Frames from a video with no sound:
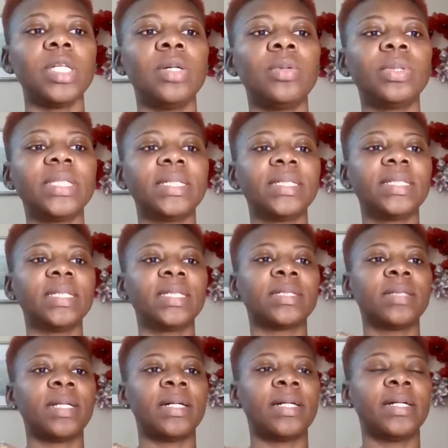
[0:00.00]
what are they
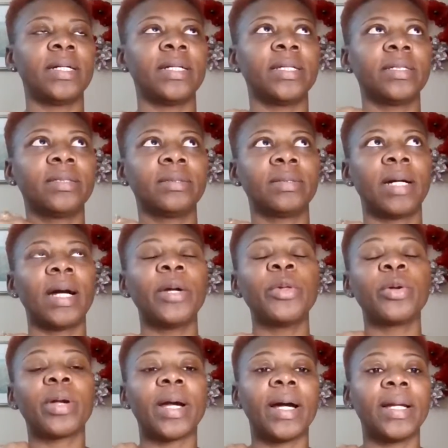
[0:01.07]
how
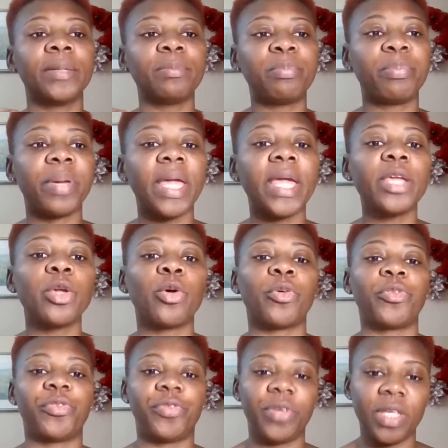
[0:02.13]
you can pay your
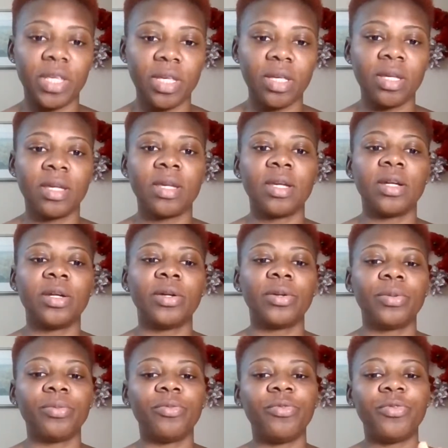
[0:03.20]
fee
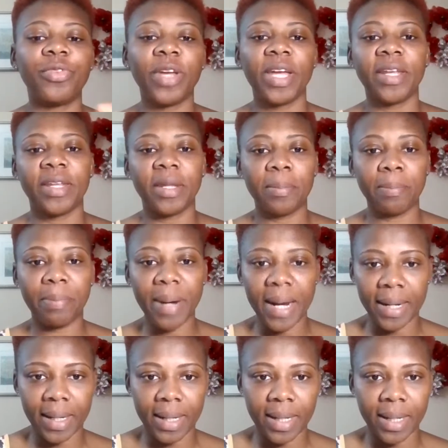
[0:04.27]
via the bank,